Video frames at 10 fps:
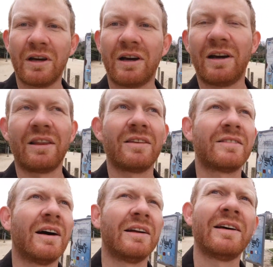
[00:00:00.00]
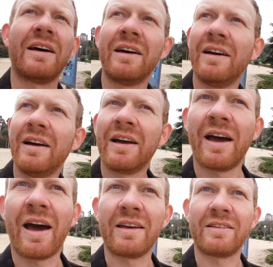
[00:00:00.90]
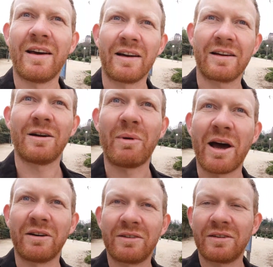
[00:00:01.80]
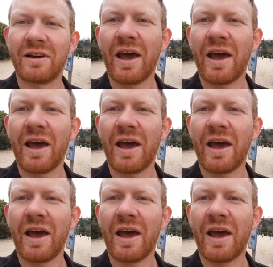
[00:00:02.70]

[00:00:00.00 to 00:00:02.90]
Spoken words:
The sun has not come out.